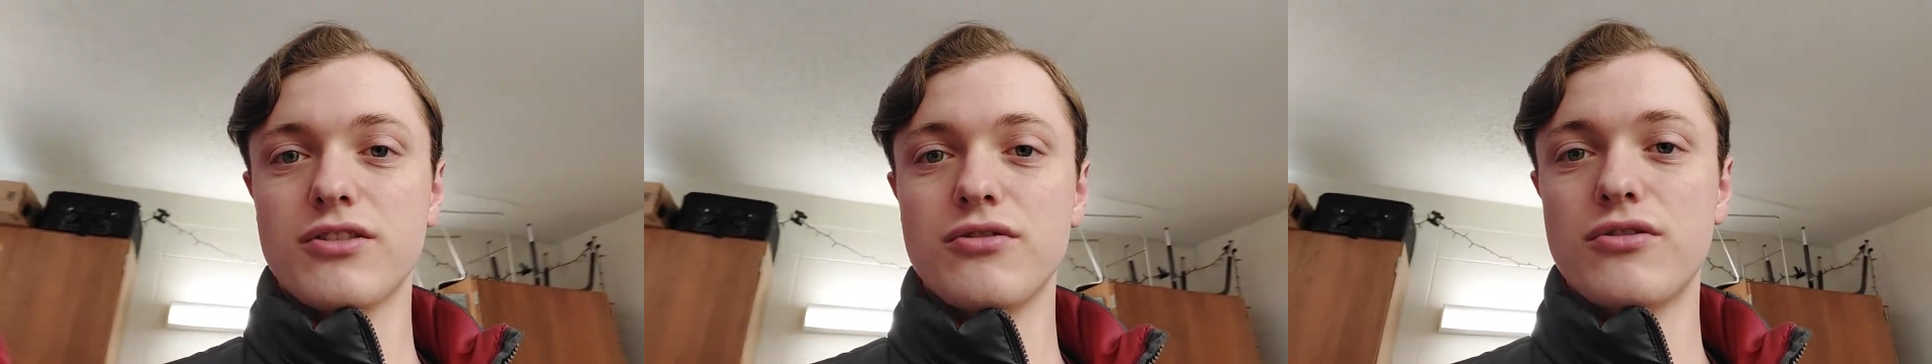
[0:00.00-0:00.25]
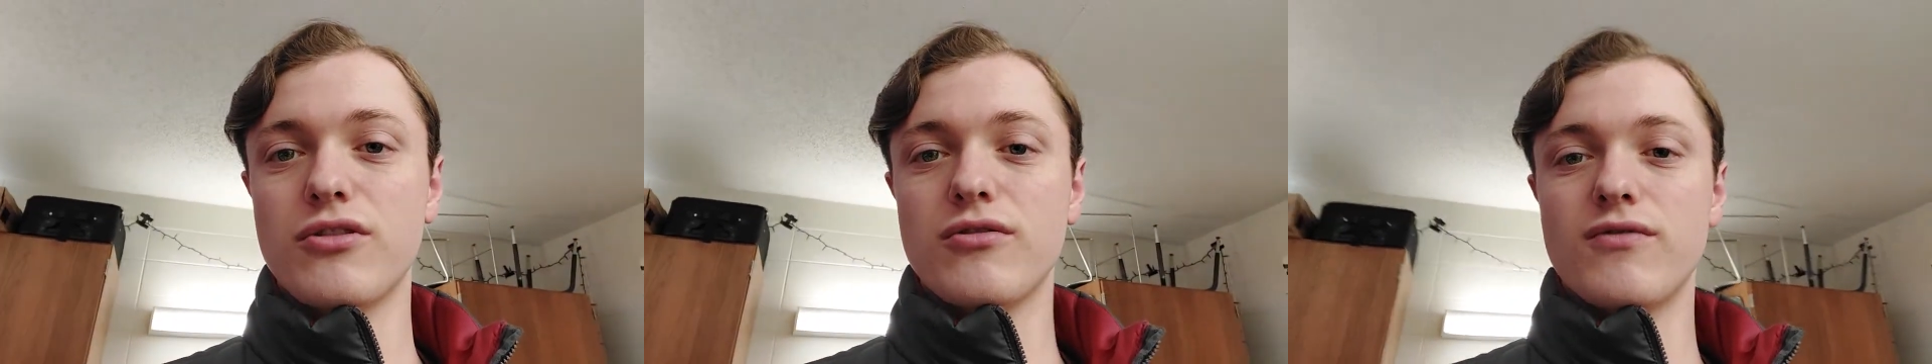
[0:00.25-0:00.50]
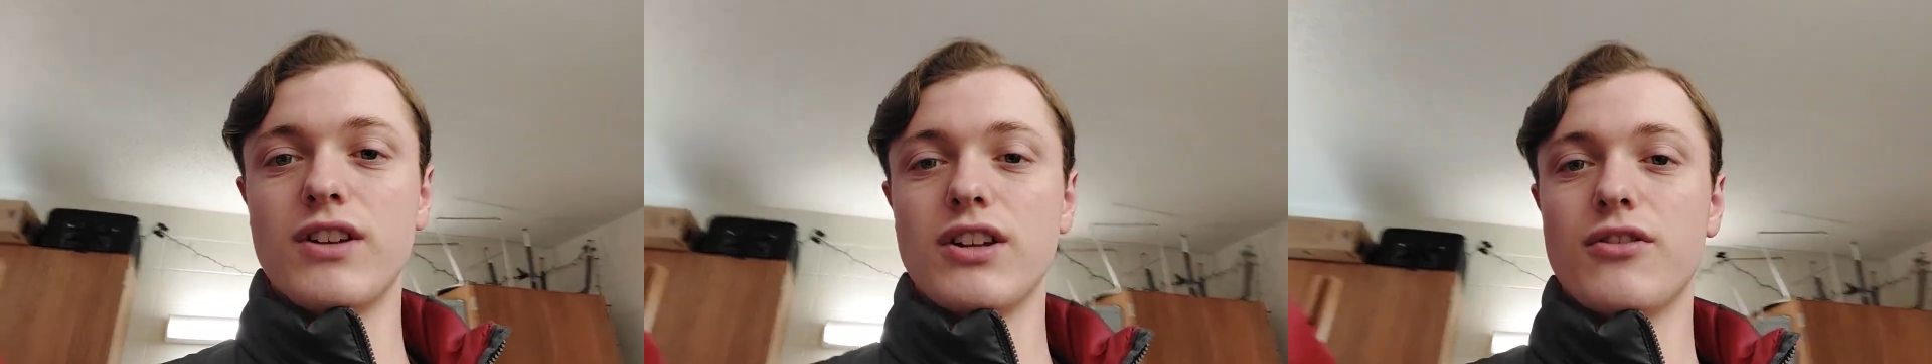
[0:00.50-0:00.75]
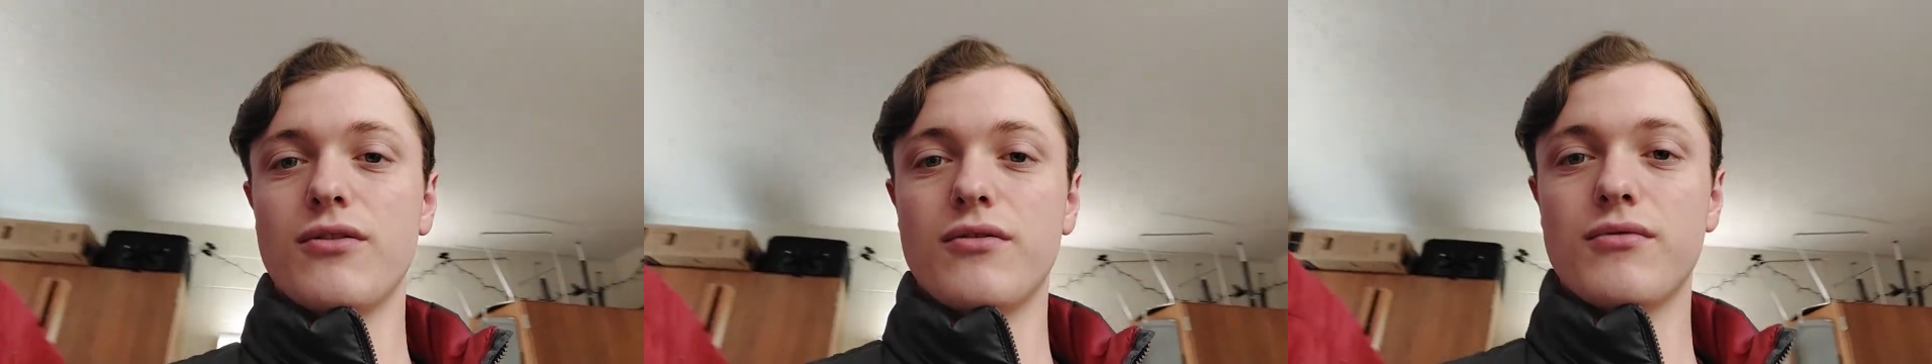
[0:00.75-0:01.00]
YouTube
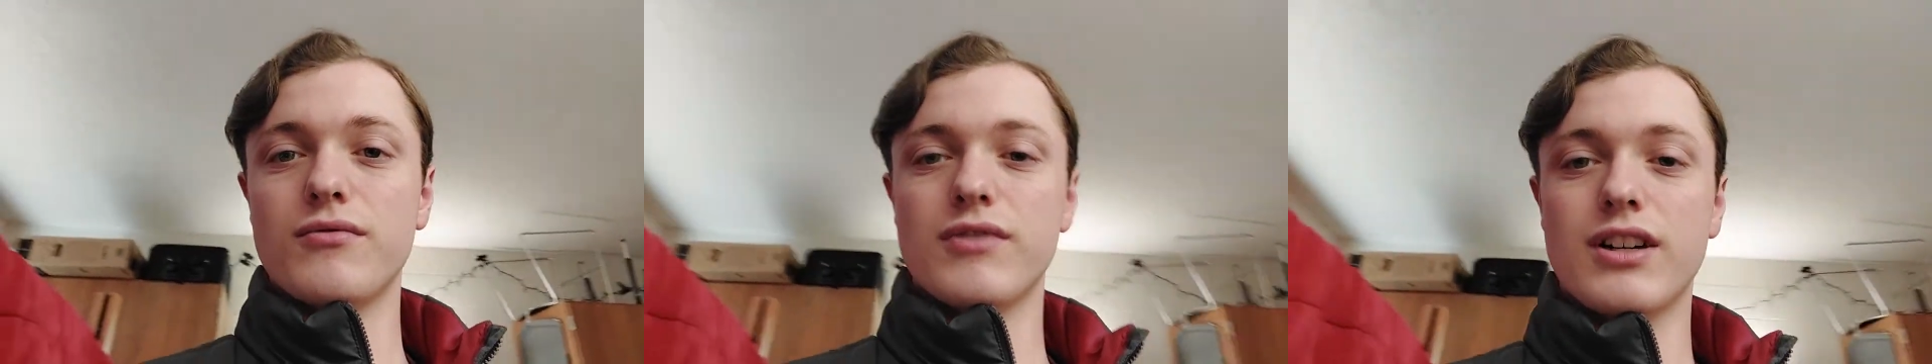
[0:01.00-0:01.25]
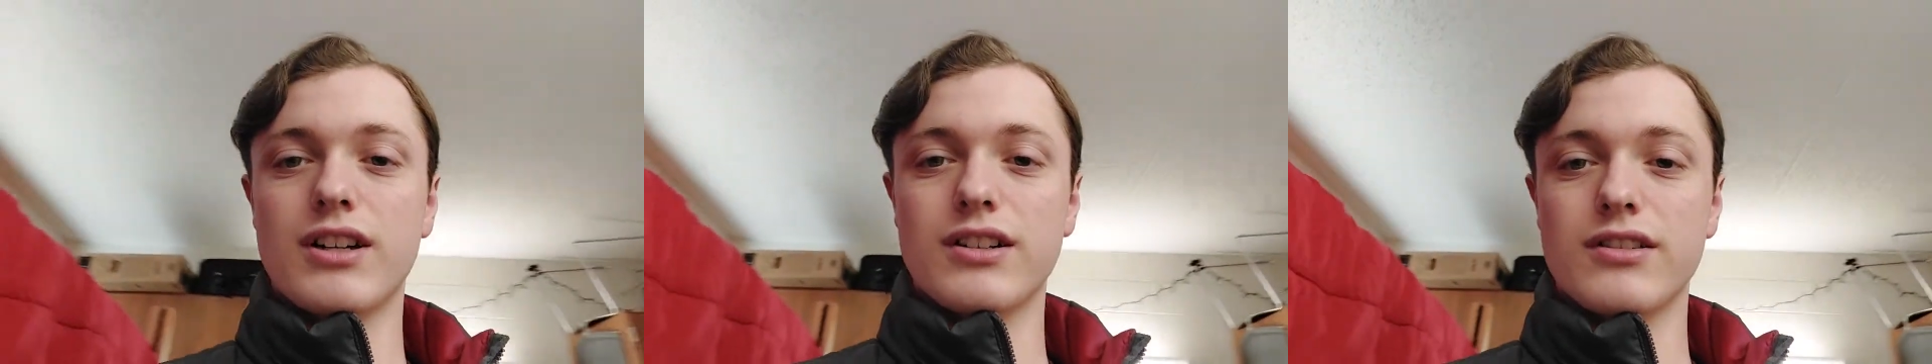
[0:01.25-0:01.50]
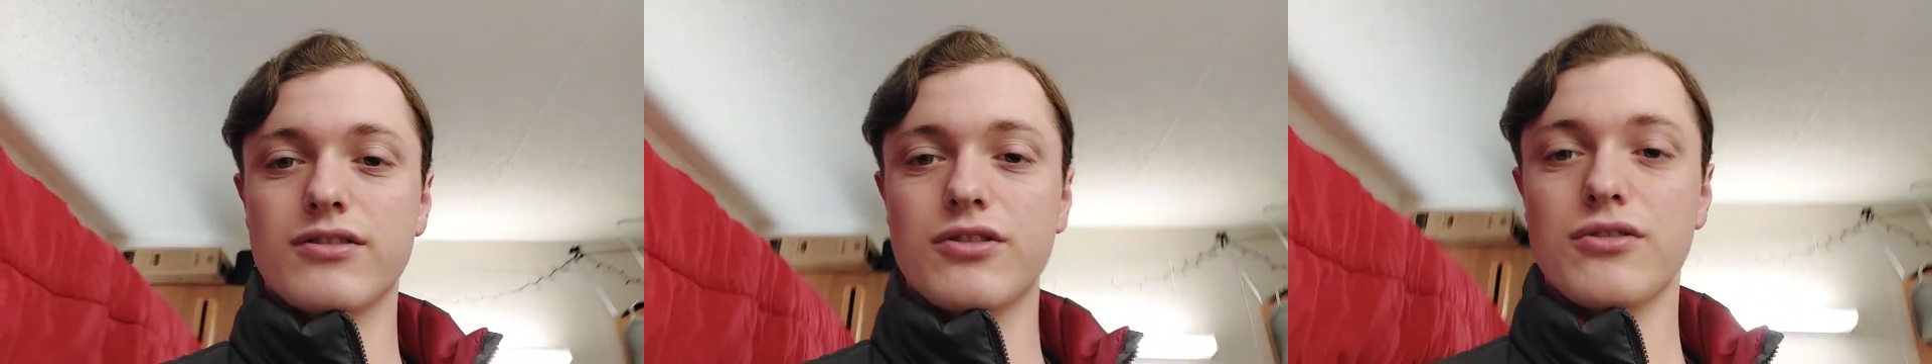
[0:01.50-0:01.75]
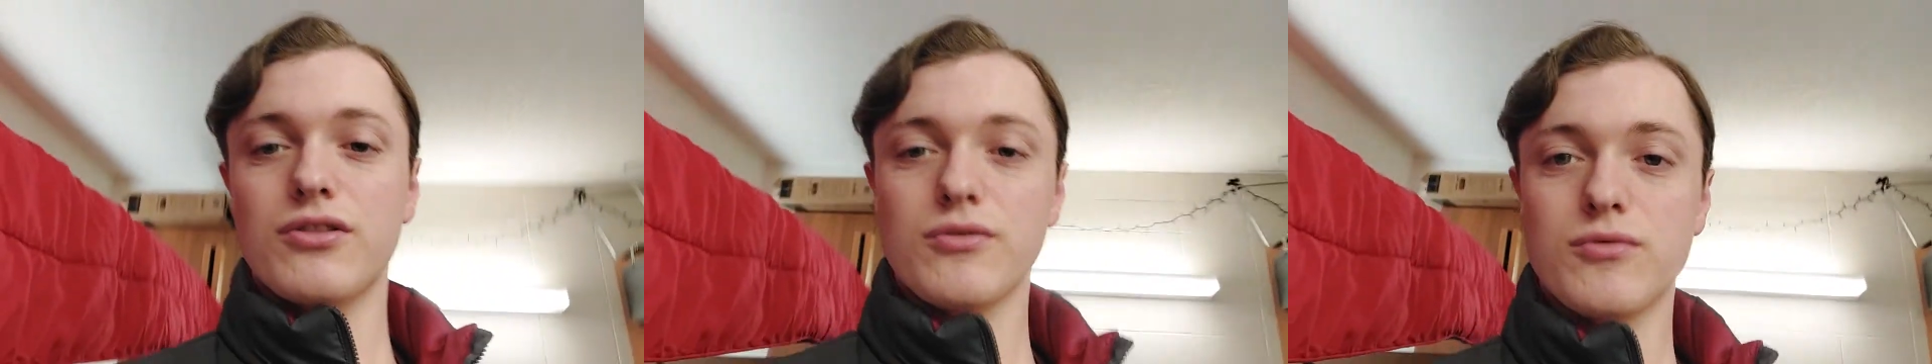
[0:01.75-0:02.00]
video uh, or
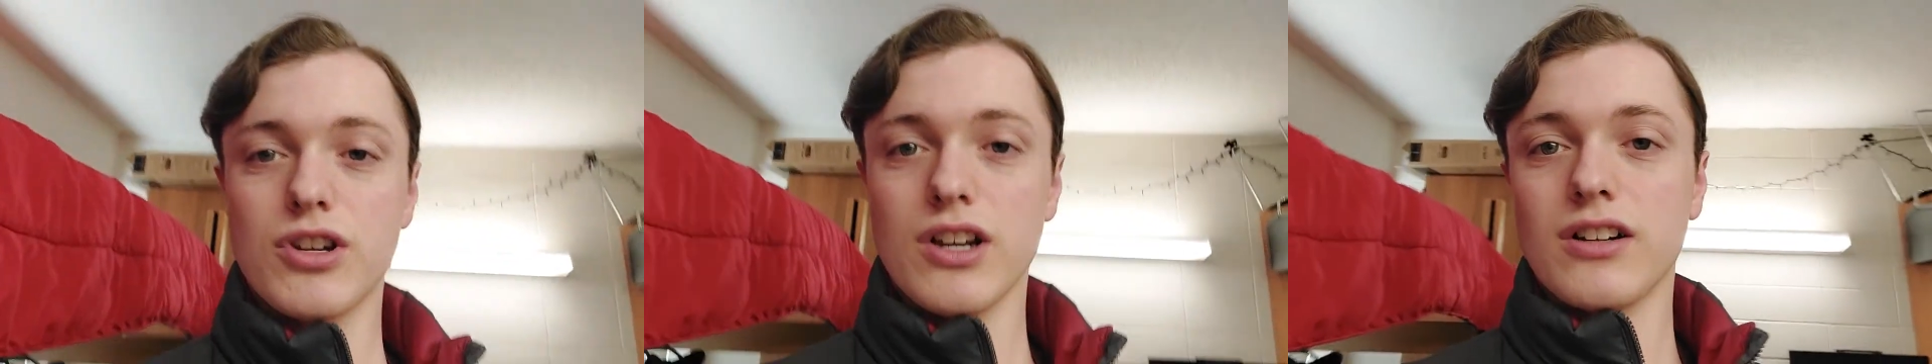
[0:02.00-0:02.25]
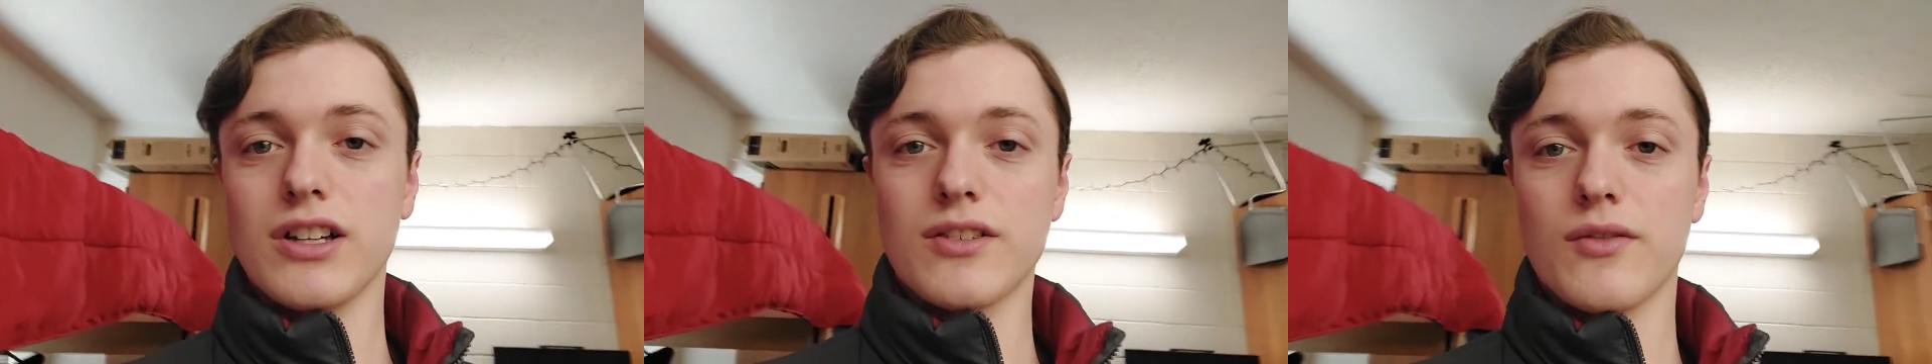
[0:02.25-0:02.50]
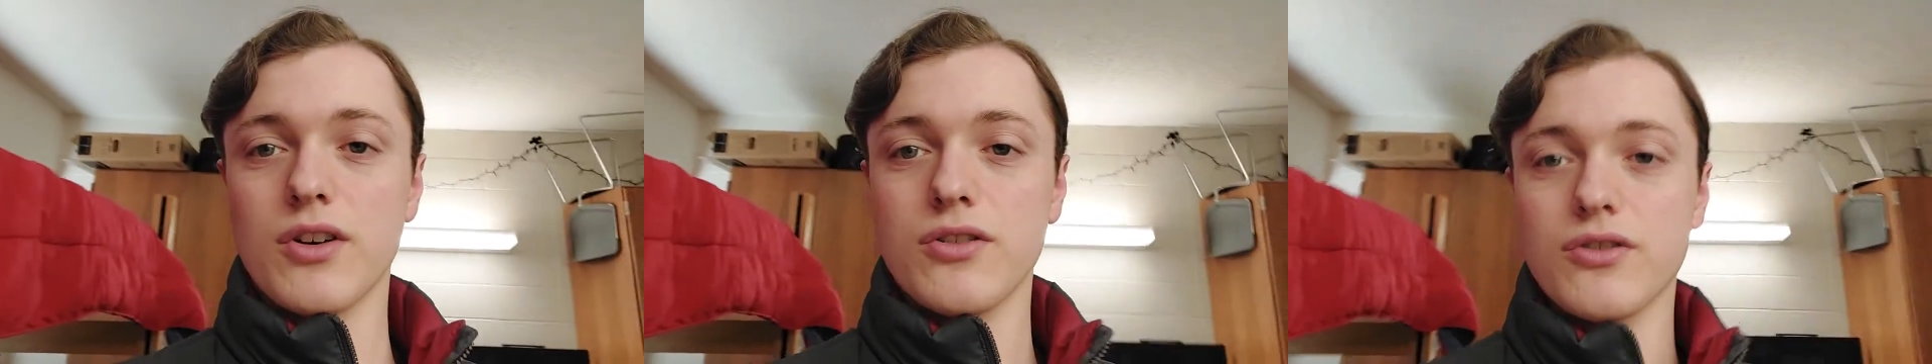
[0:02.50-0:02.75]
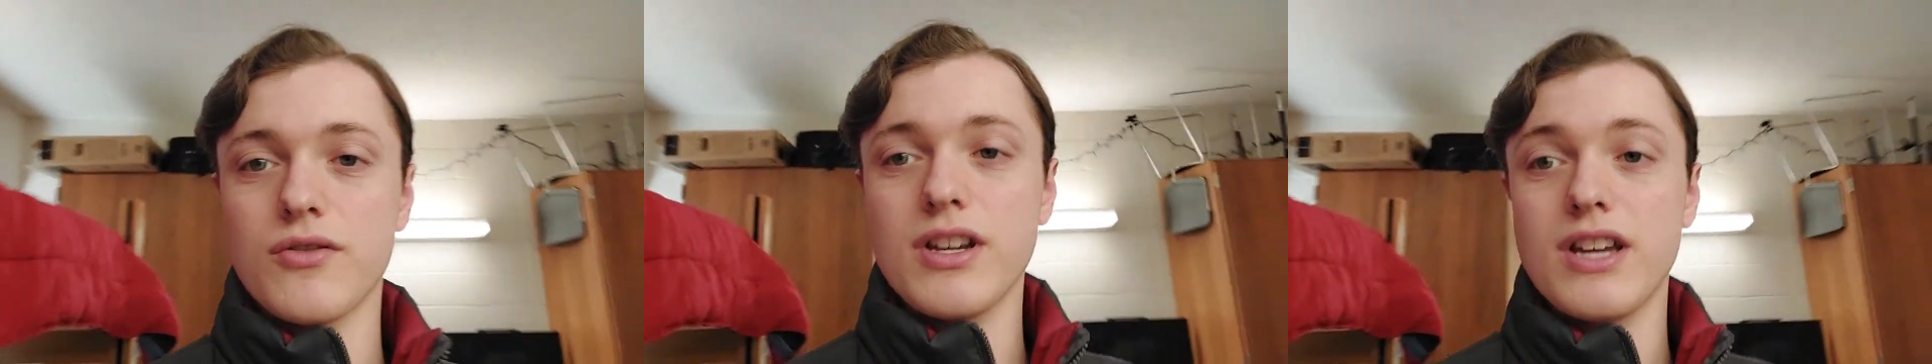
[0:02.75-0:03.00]
YouTube channel
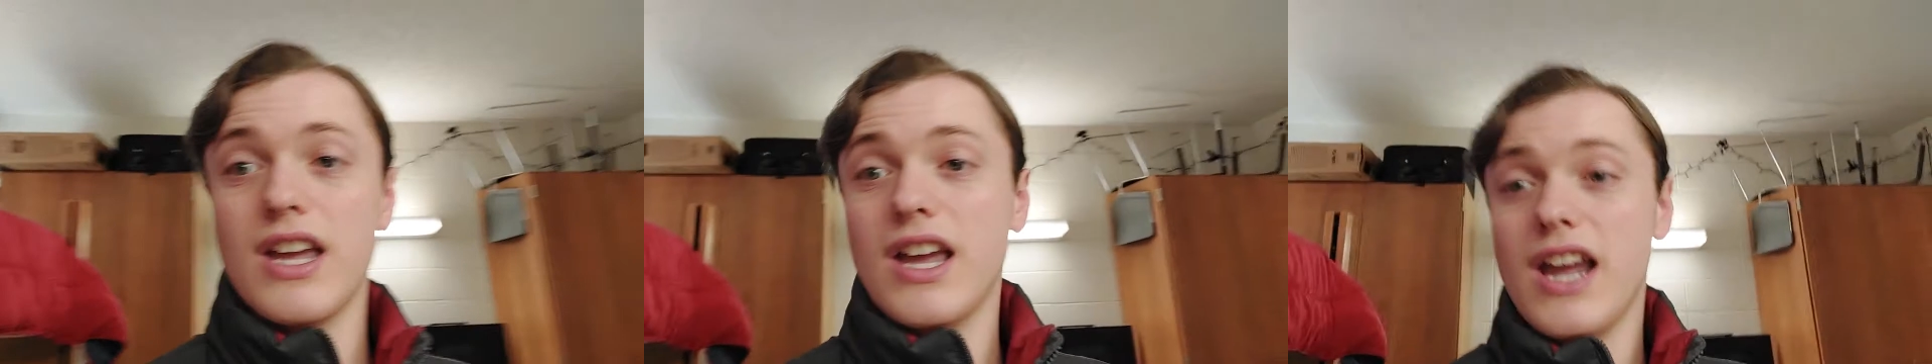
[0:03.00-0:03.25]
anniversary,